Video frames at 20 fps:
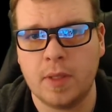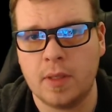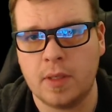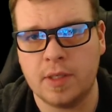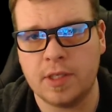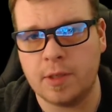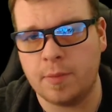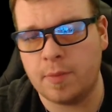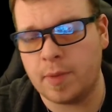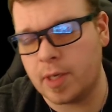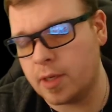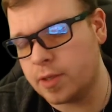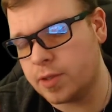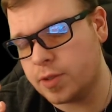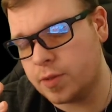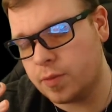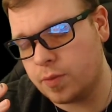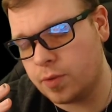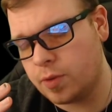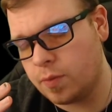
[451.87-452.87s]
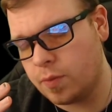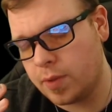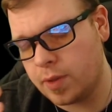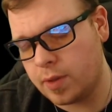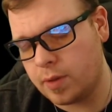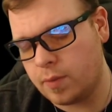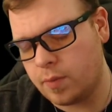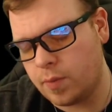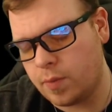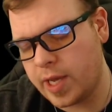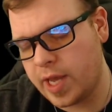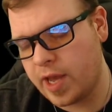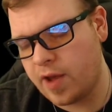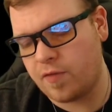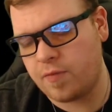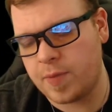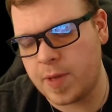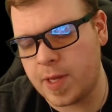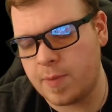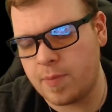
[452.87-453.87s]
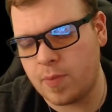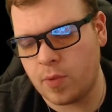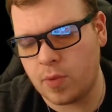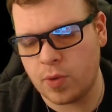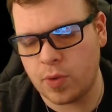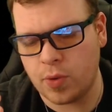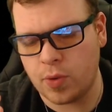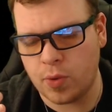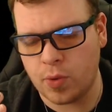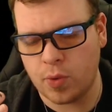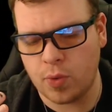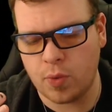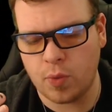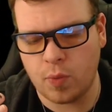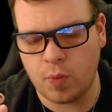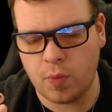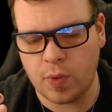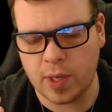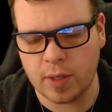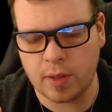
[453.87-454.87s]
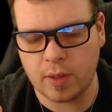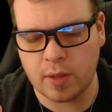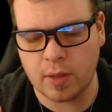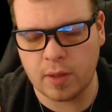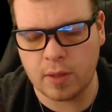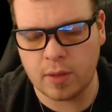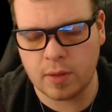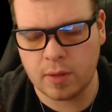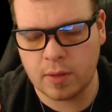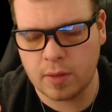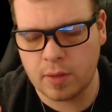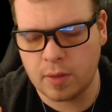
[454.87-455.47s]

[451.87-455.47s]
He said, because we have people who will